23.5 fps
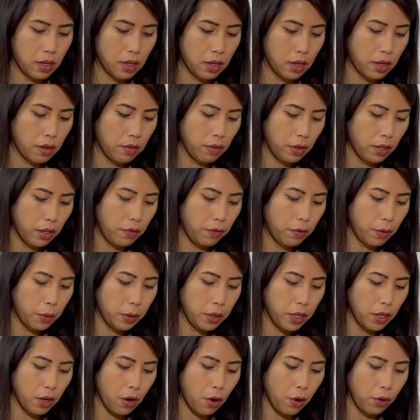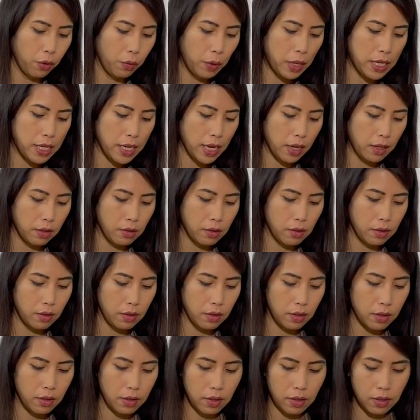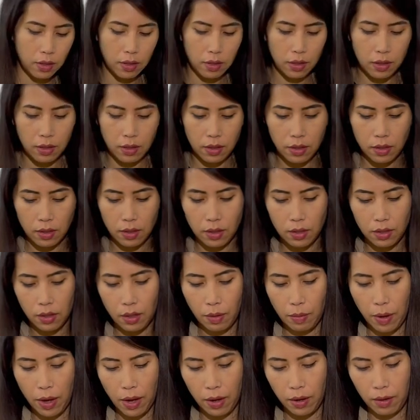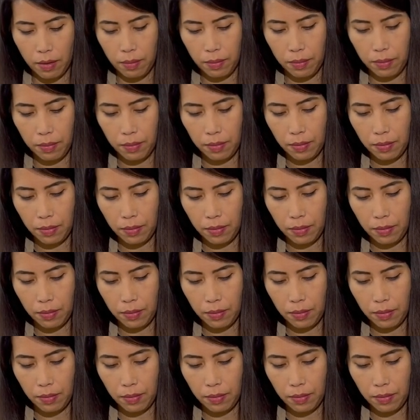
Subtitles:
And really fold it all the way down to the bottom.